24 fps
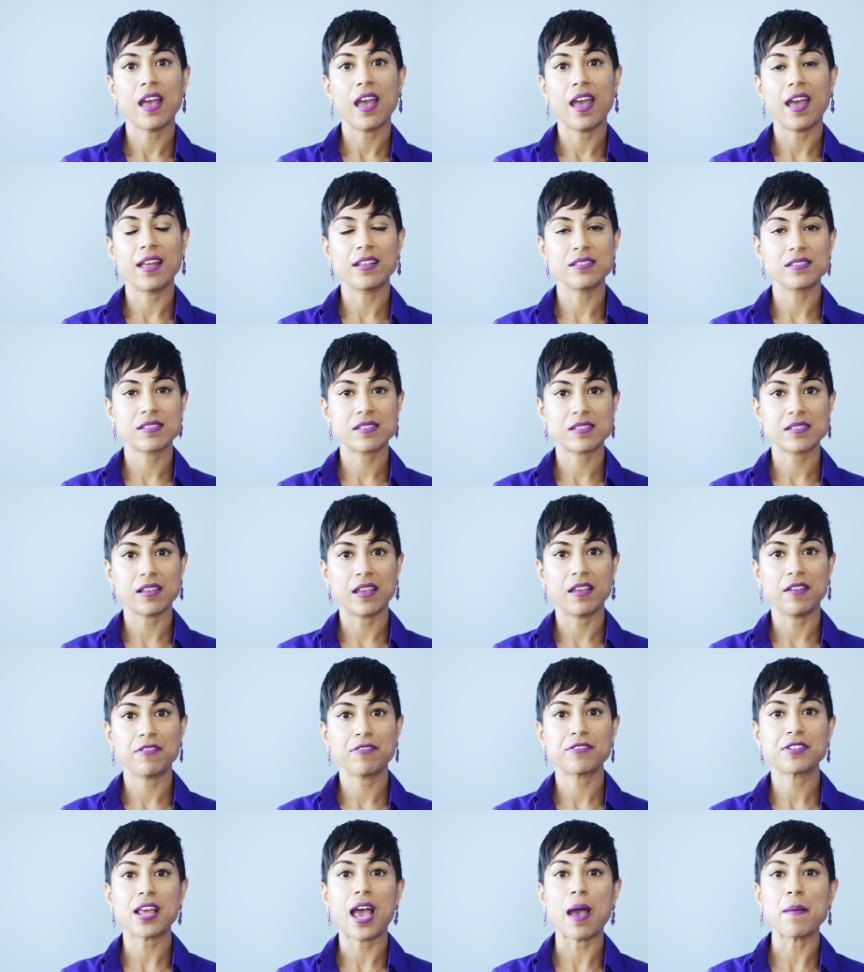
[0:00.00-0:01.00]
and
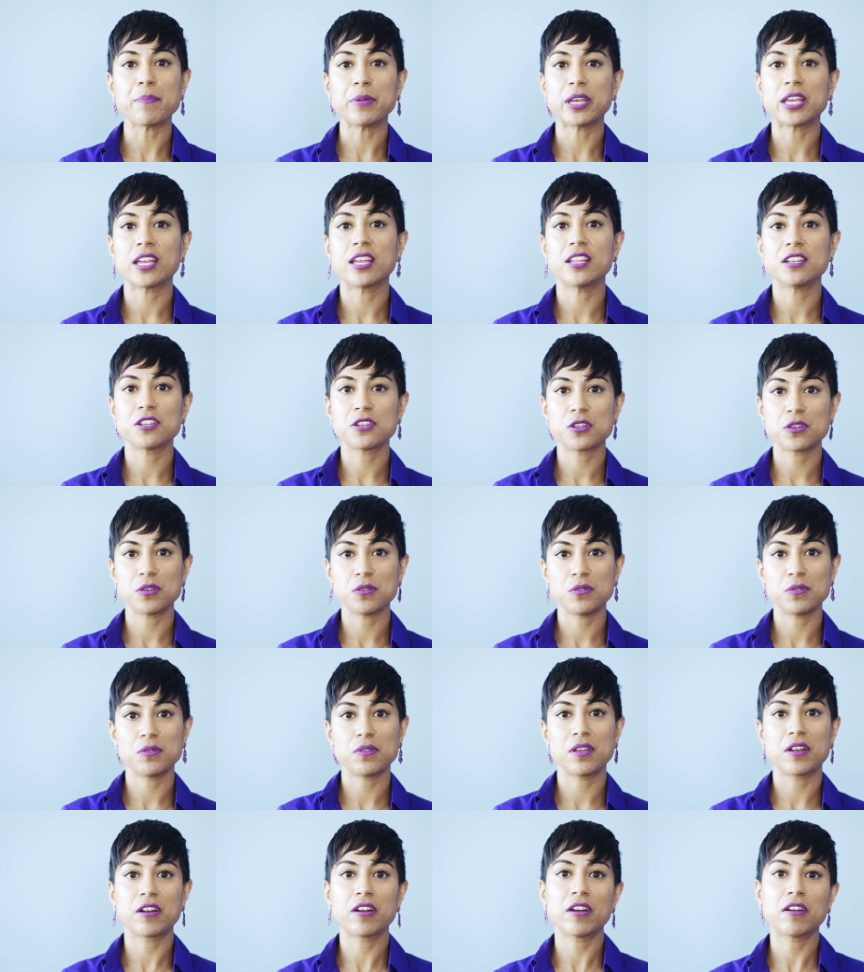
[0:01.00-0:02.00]
safe tapping
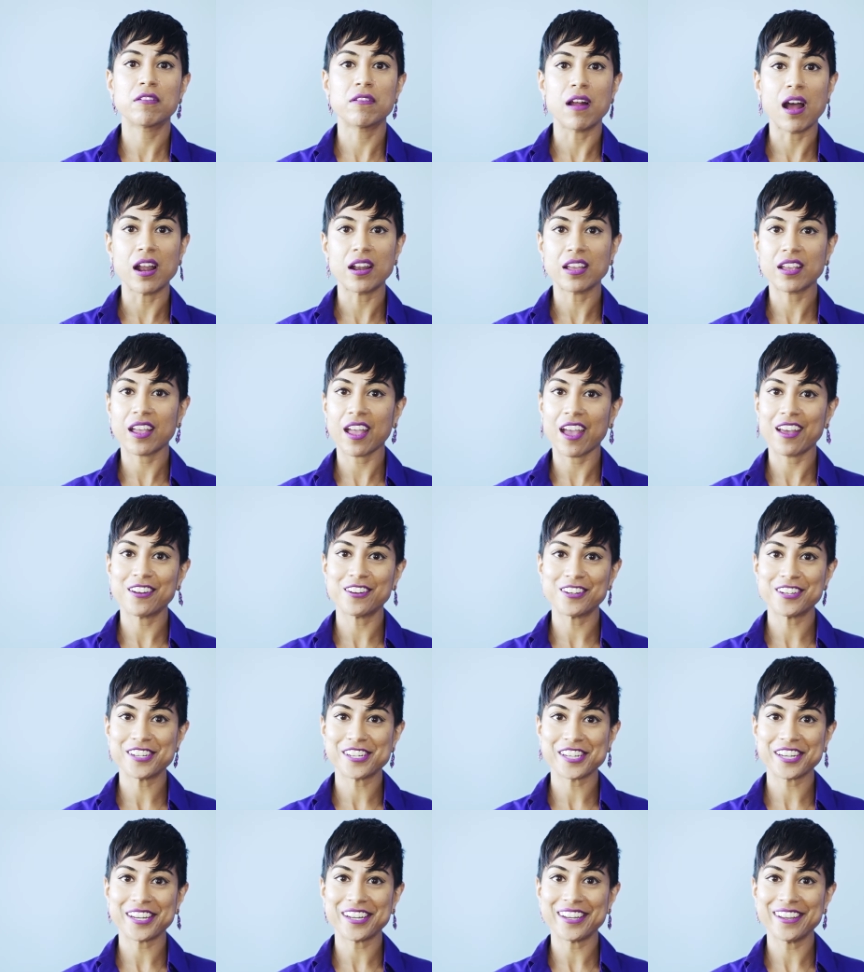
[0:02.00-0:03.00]
into their erotic
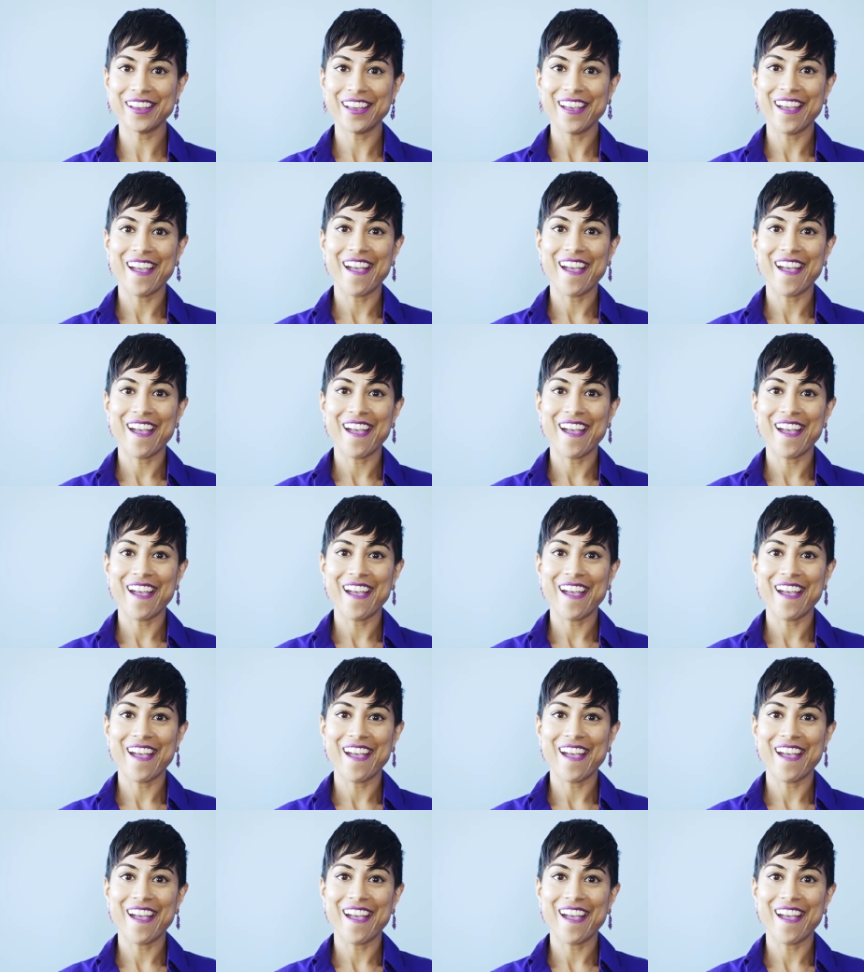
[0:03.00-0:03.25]
energy